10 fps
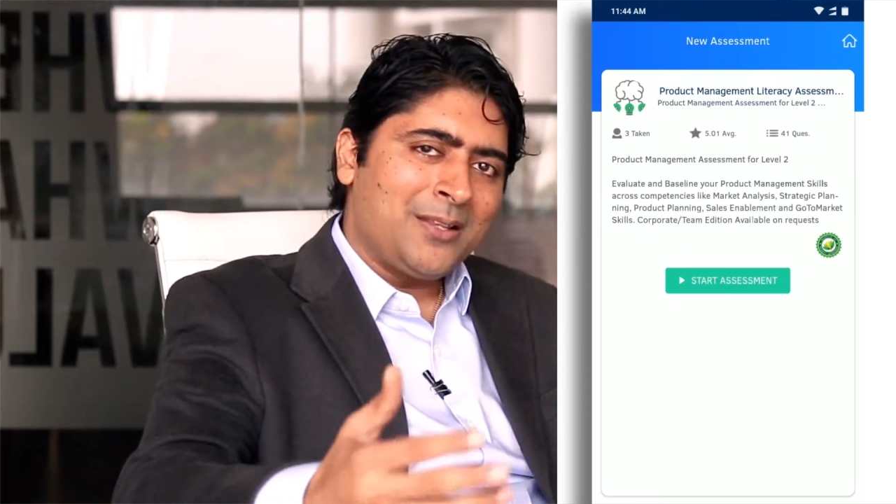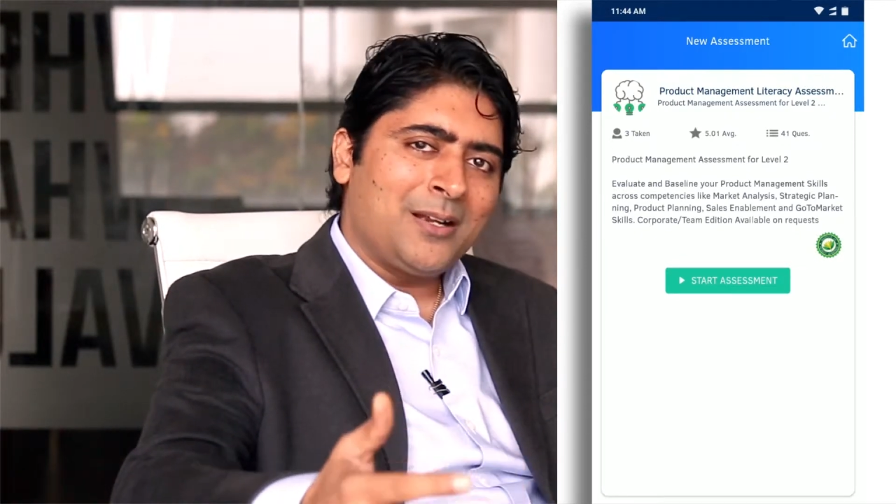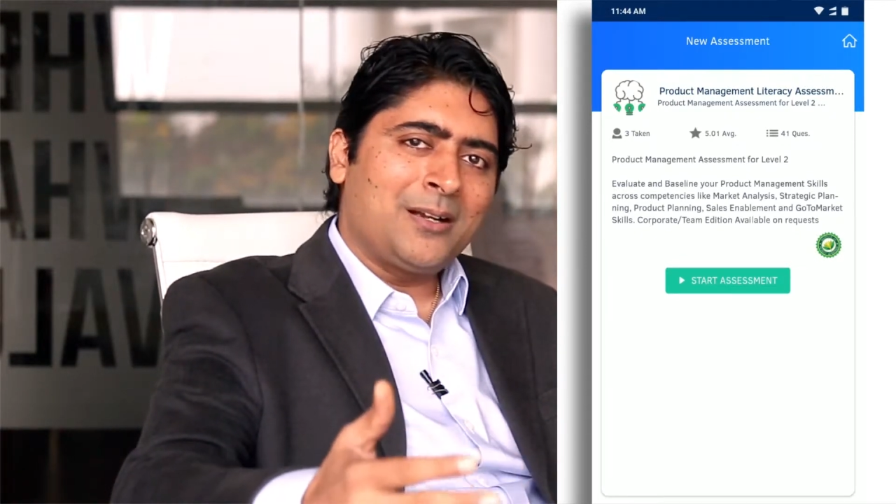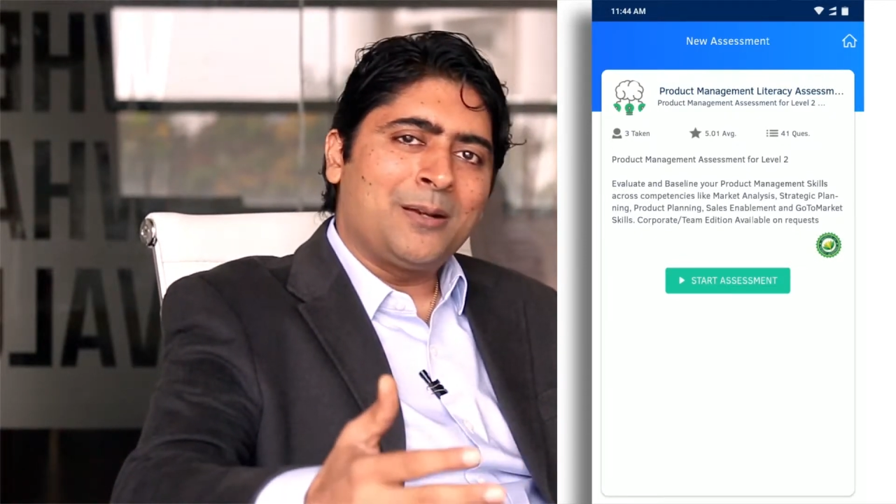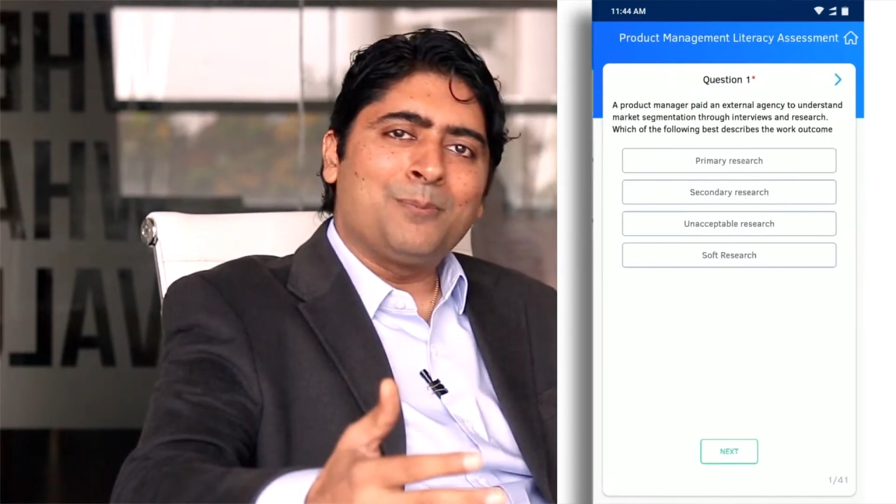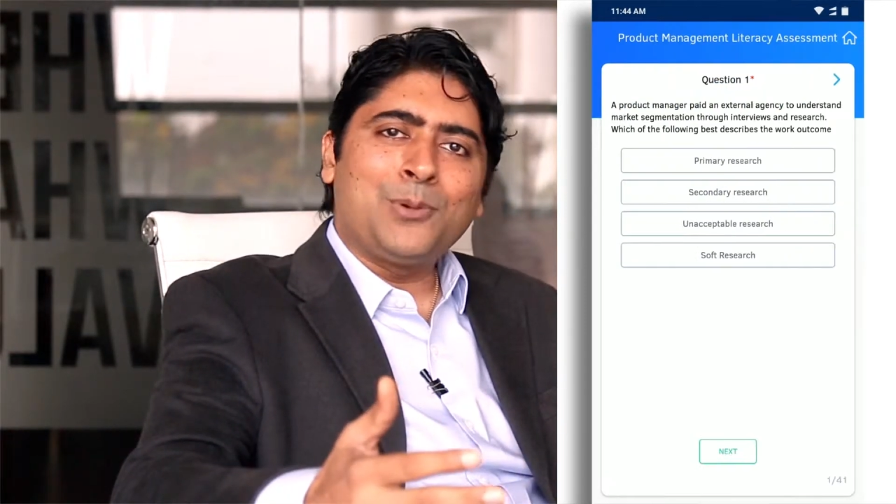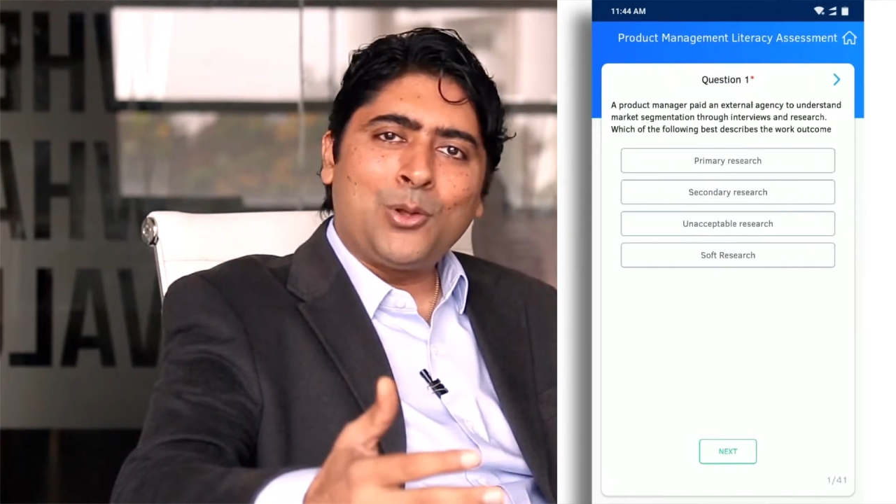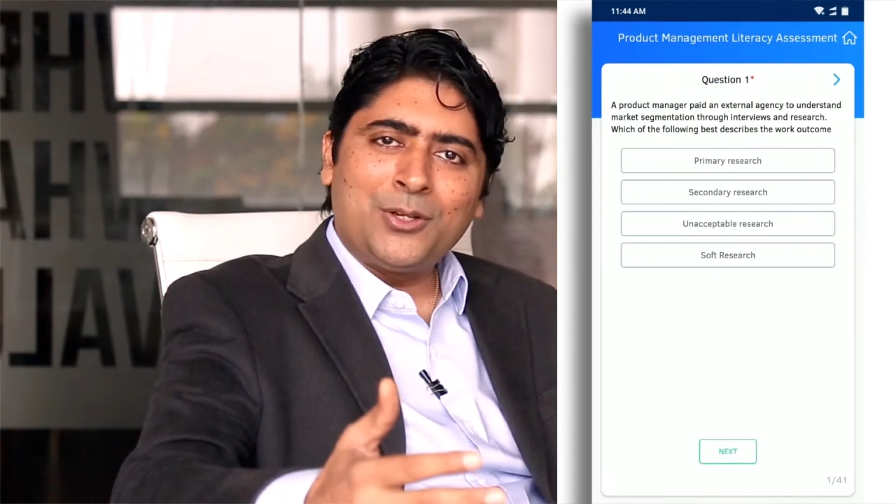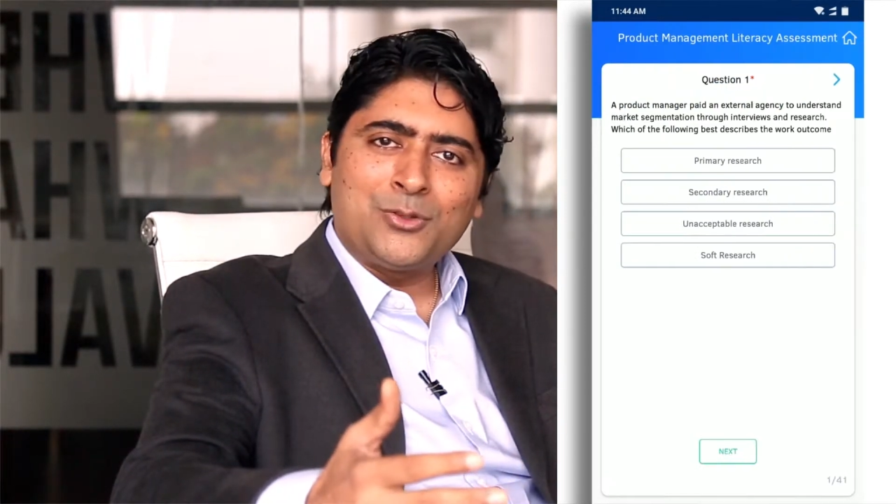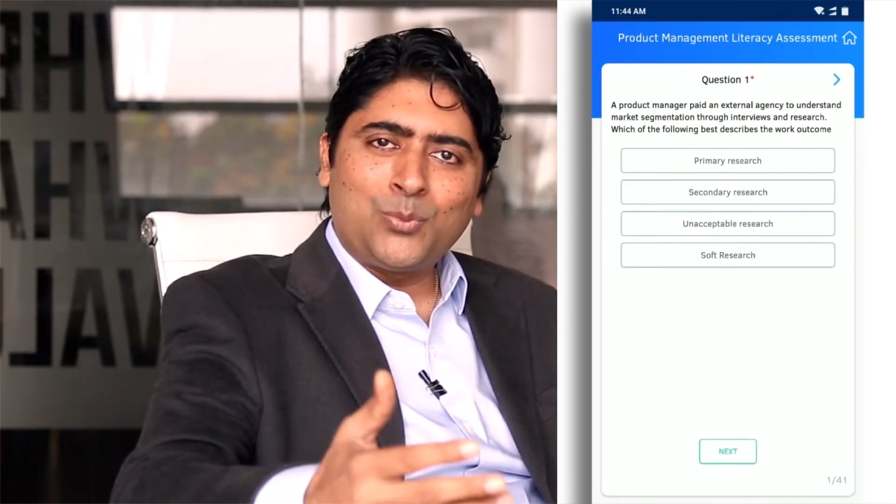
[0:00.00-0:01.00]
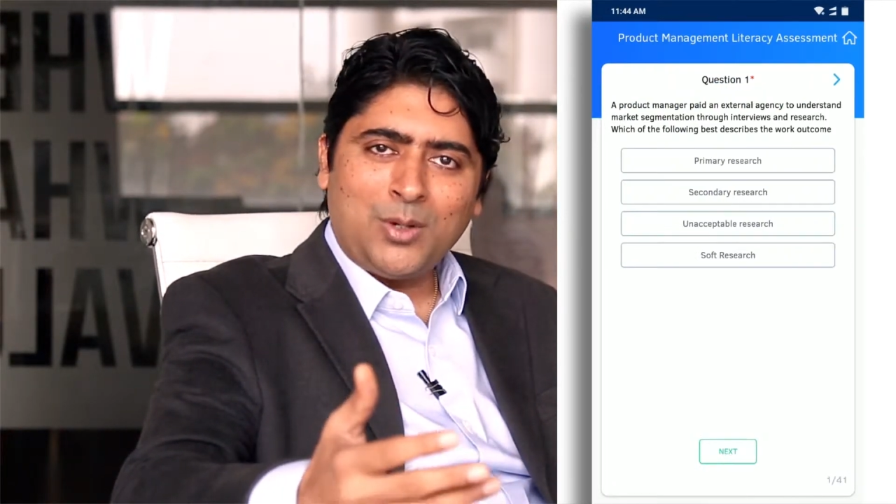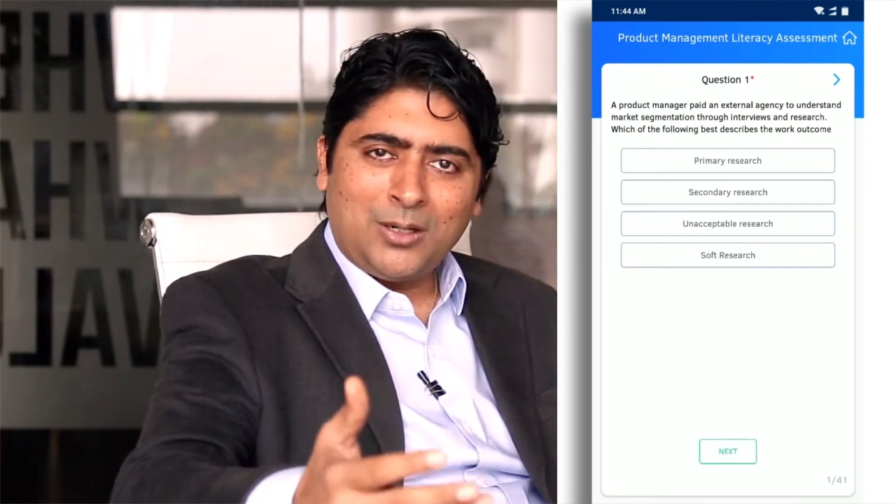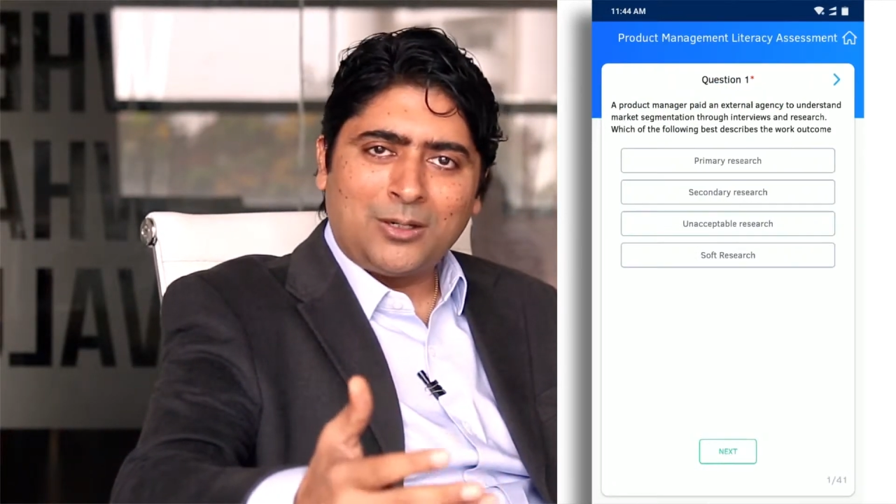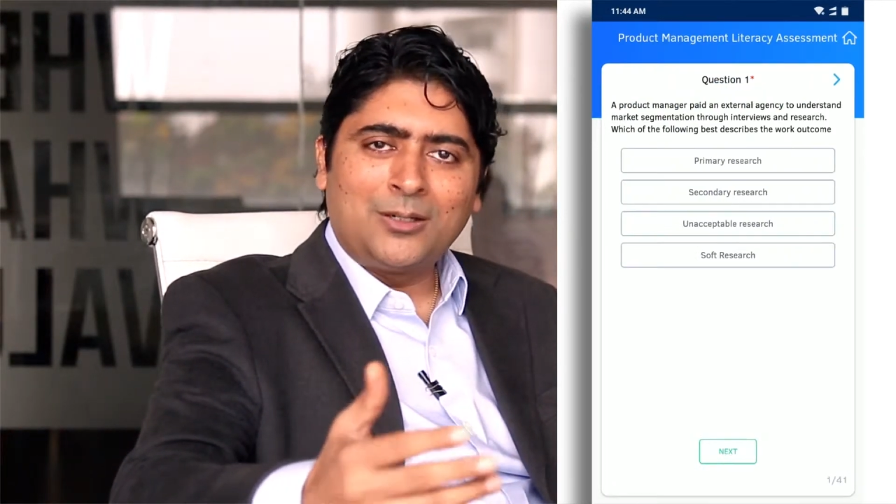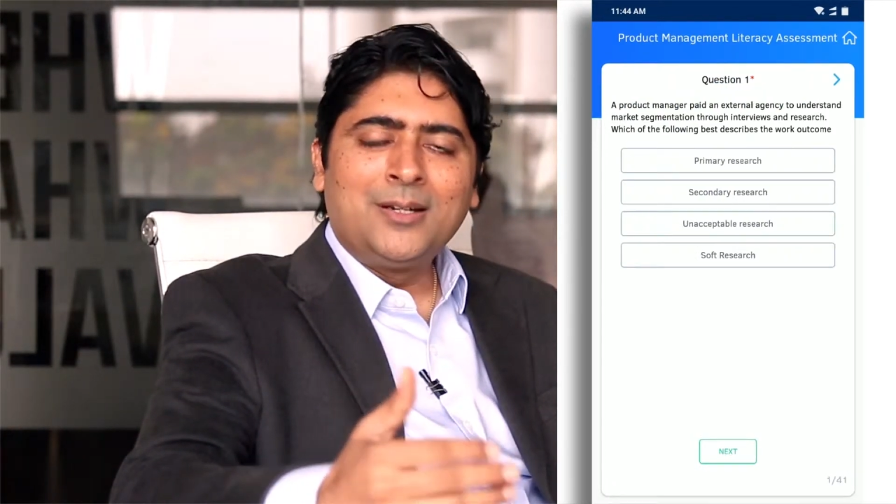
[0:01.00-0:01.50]
their employees
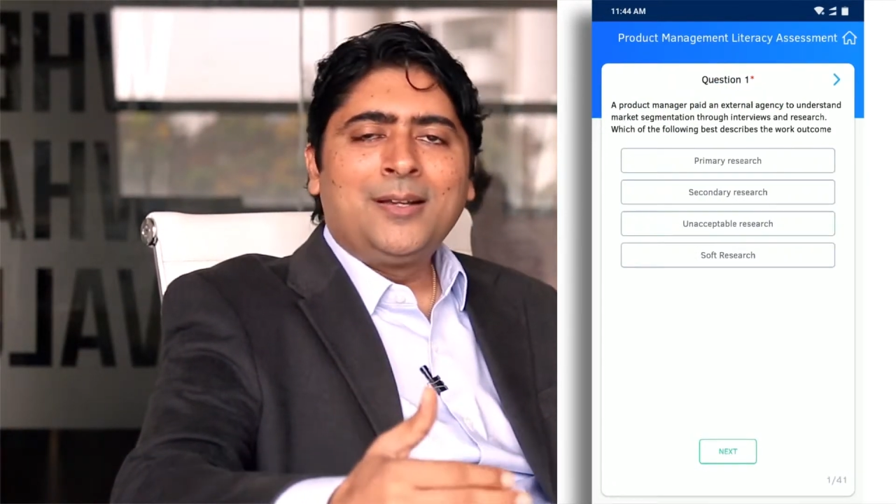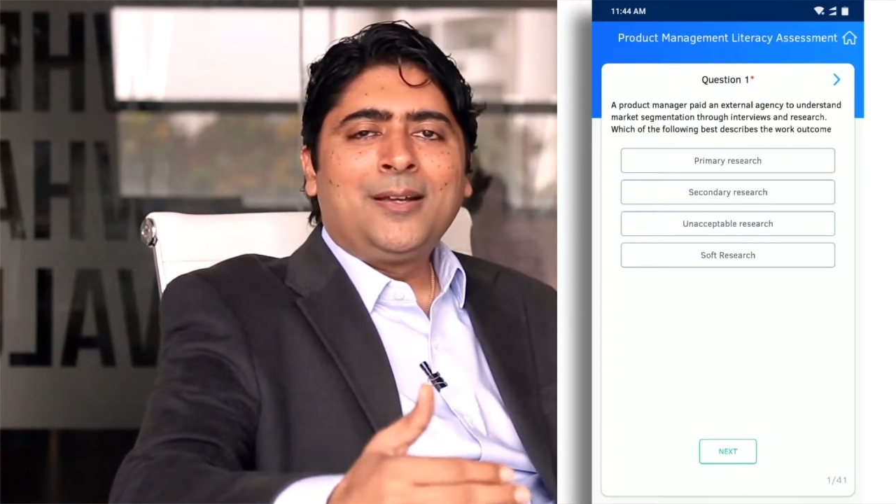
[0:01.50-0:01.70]
were,